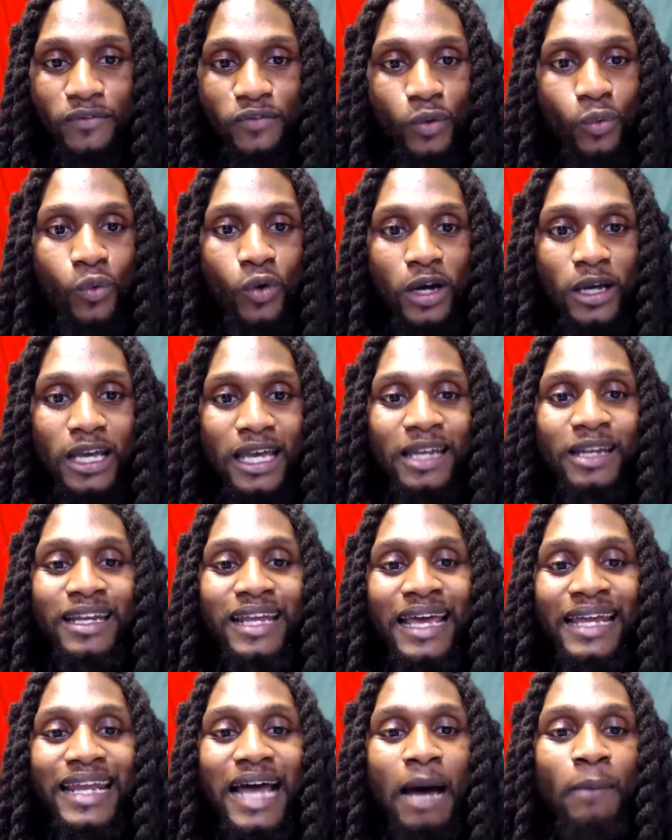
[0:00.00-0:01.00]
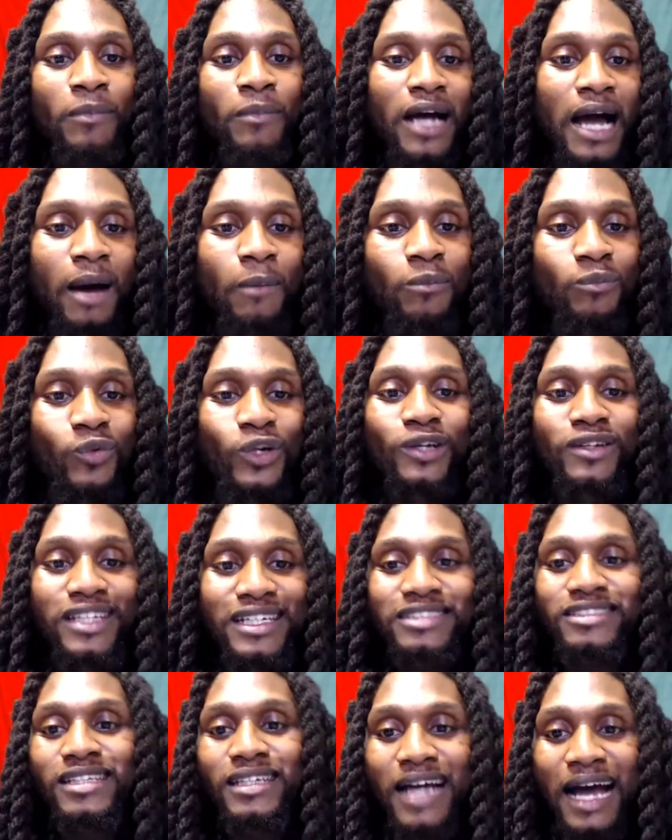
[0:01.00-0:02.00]
For one, and I'm
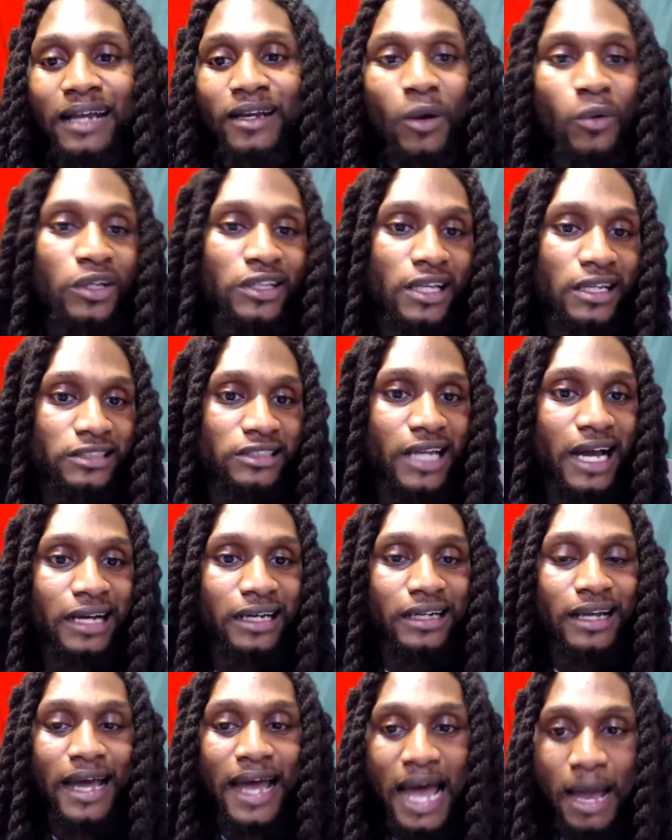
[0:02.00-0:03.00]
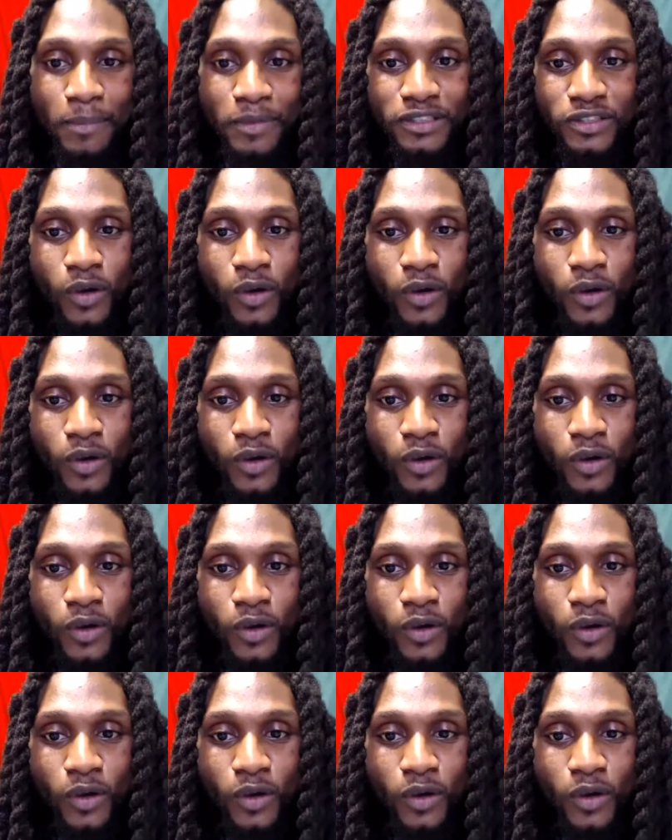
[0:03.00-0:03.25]
realistic. I know that that's not going to happen.